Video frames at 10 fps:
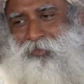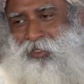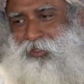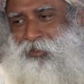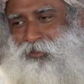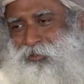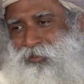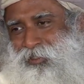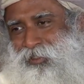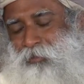I thought,
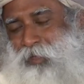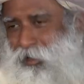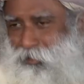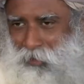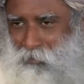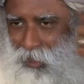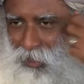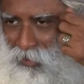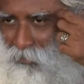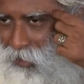I'm counting
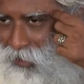money in